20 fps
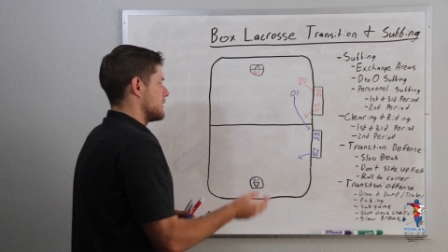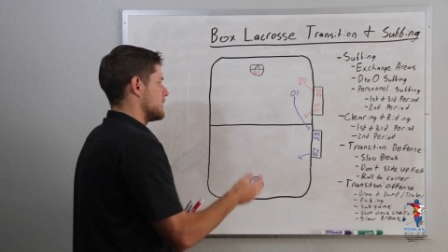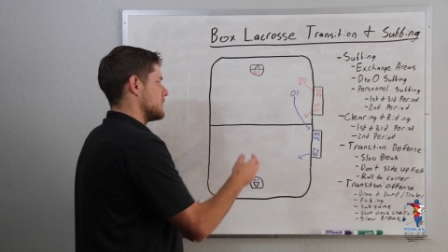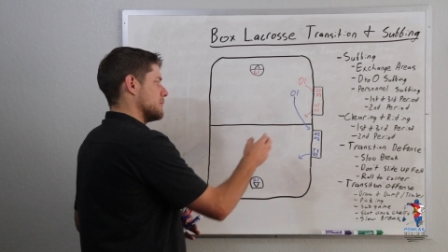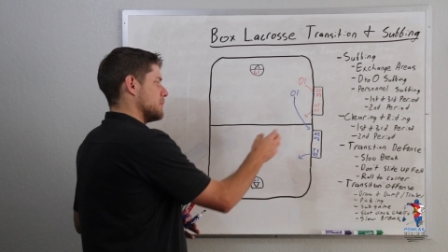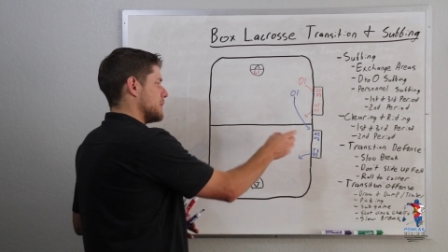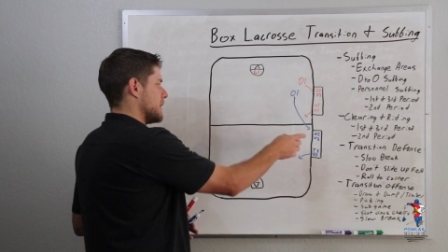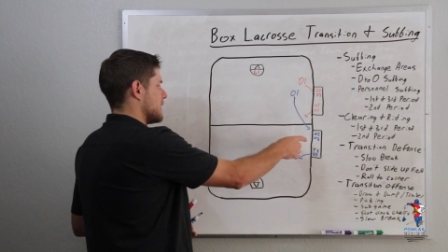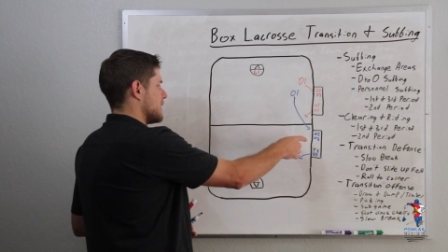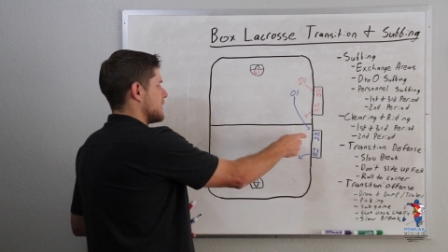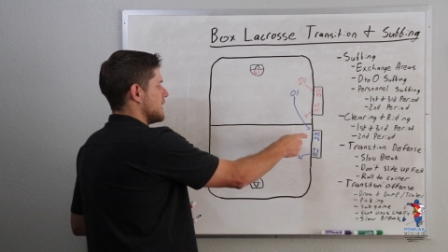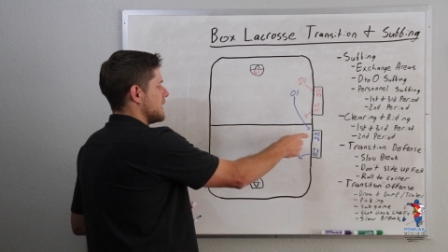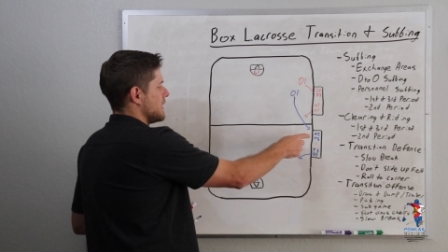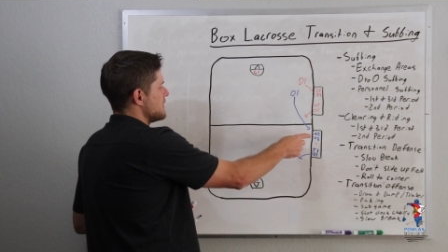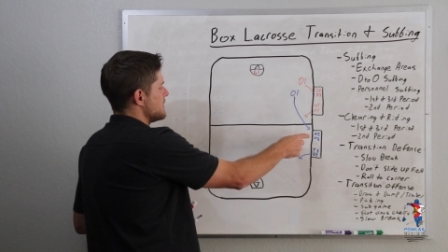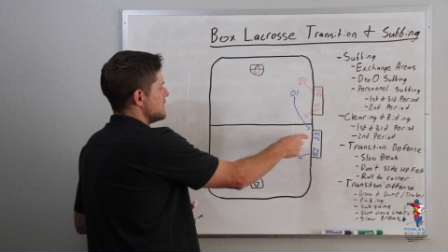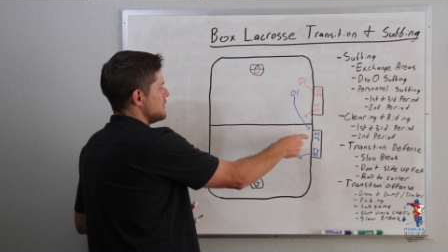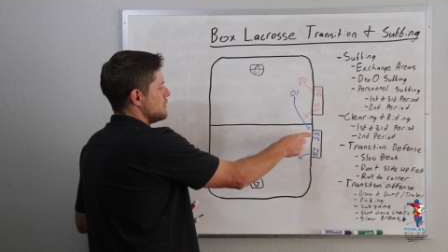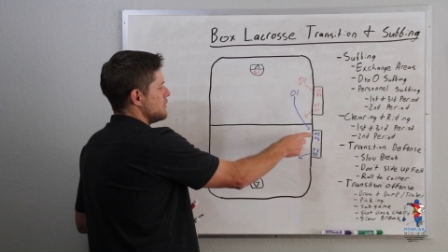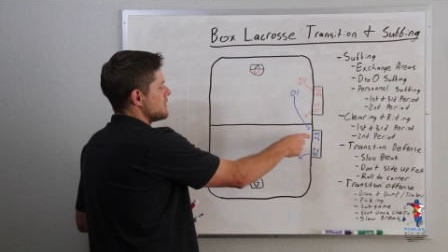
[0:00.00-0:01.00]
The big thing
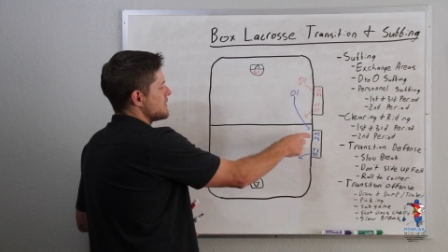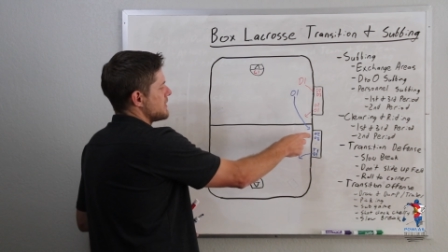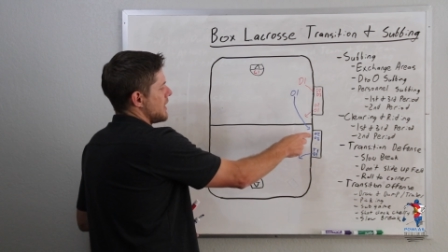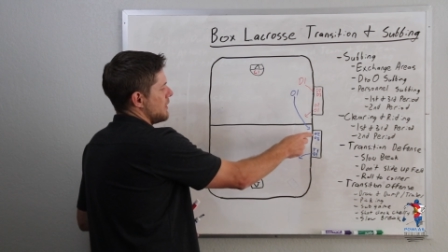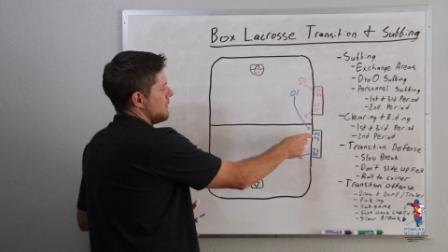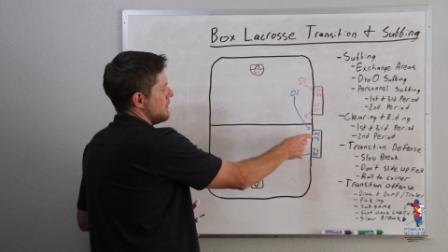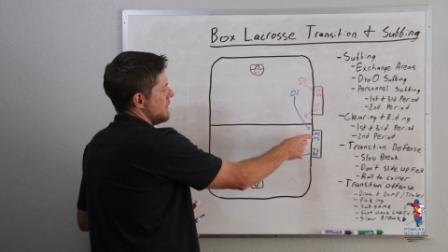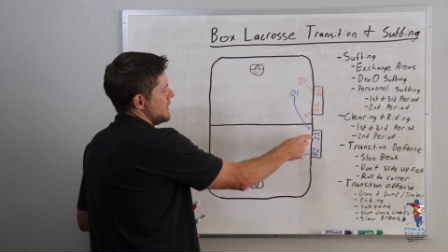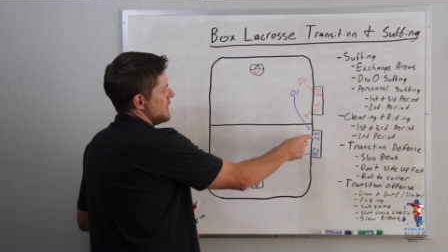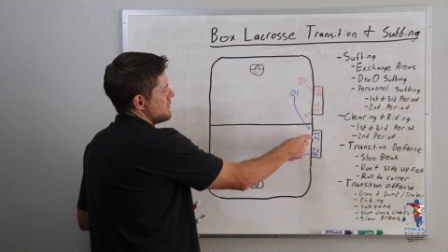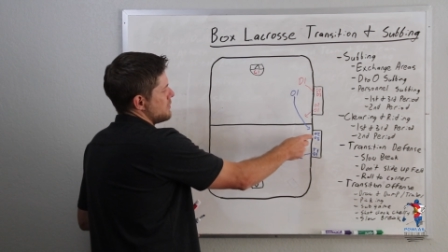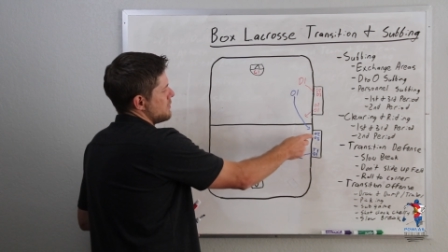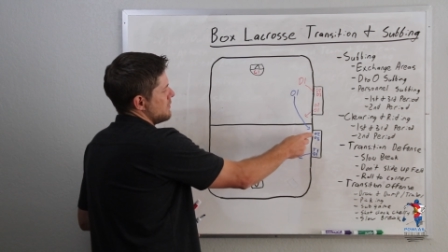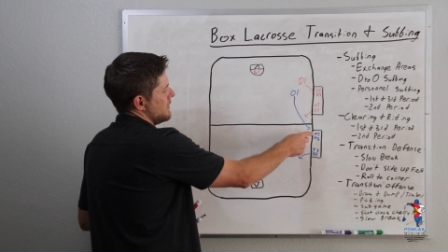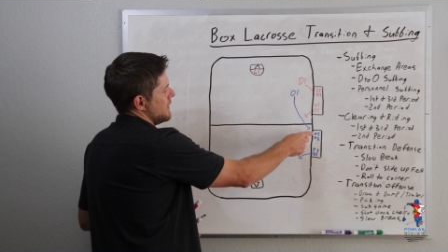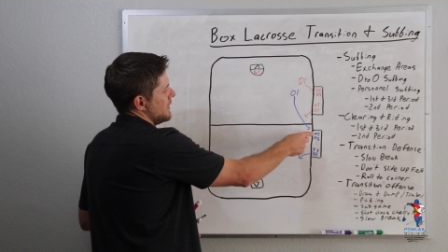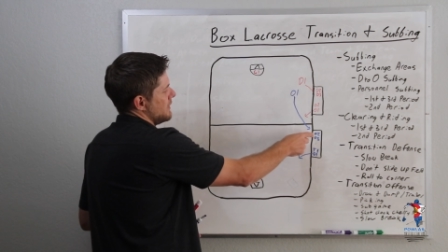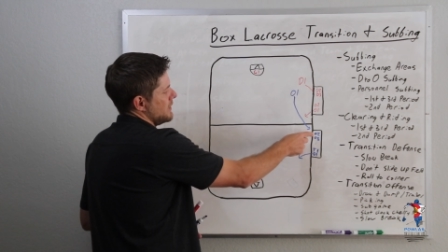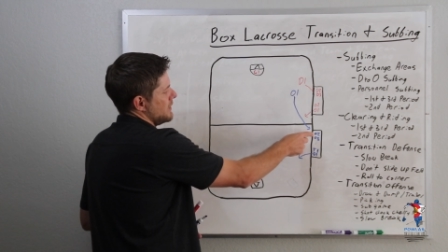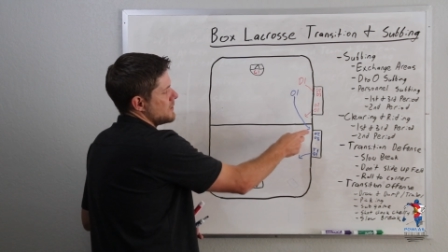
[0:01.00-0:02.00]
is you just got to make sure
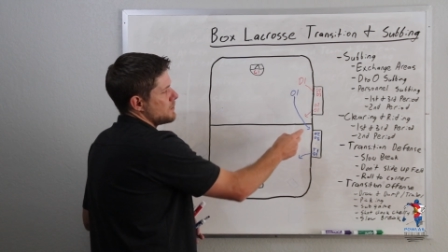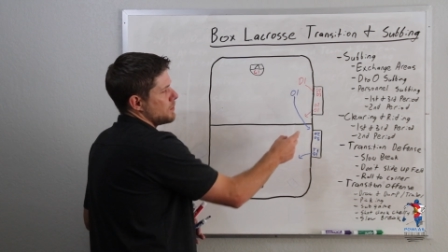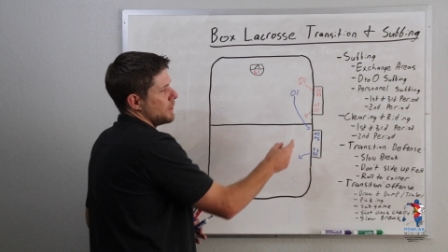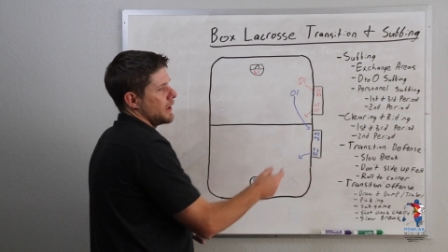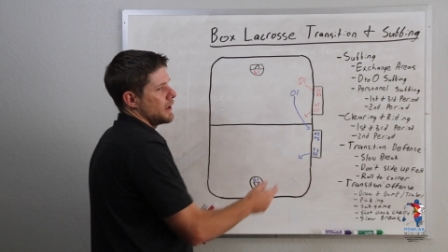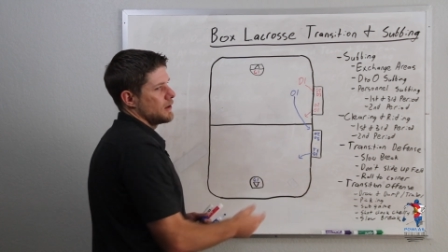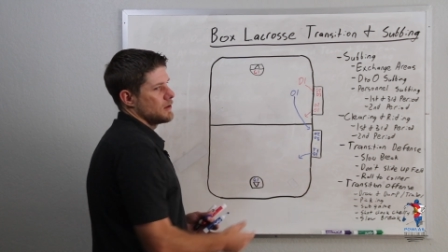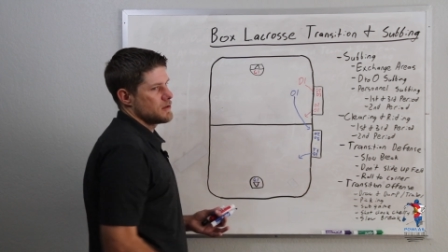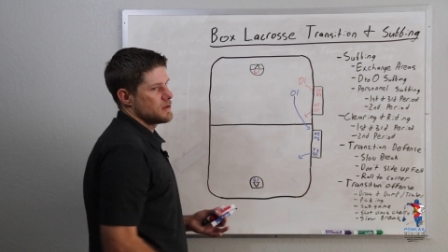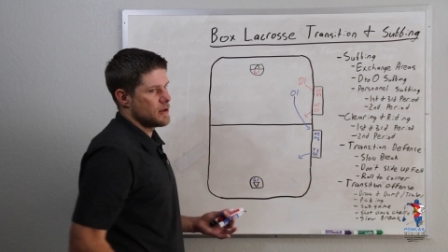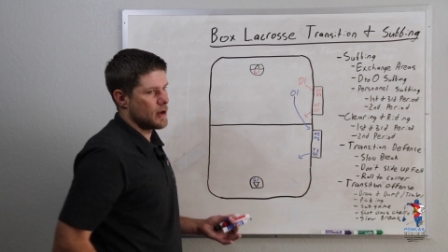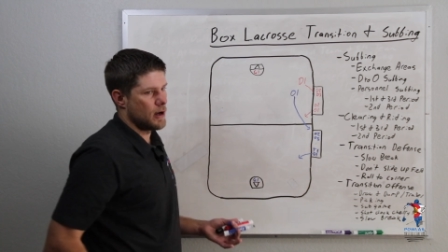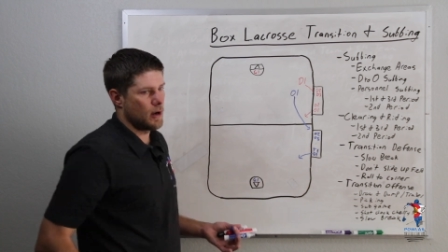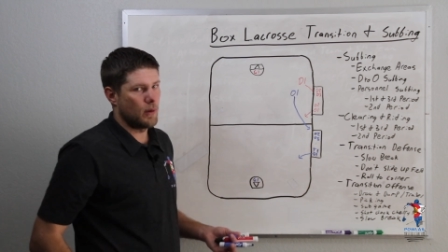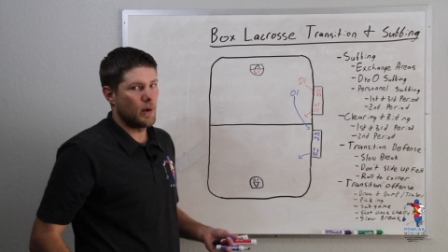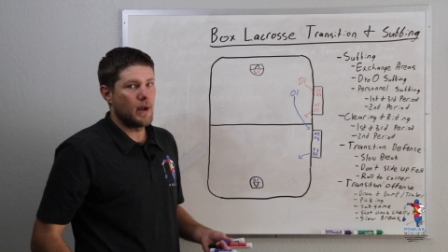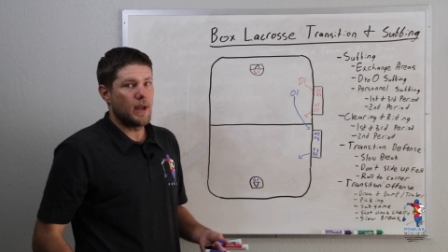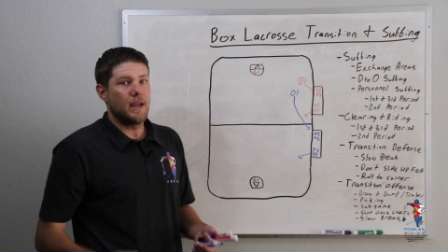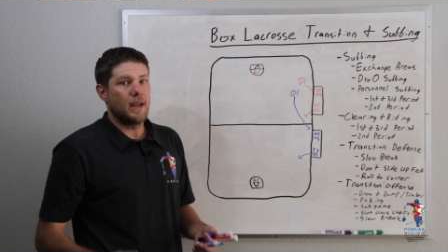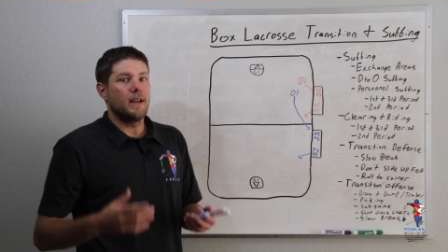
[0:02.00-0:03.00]
that these players know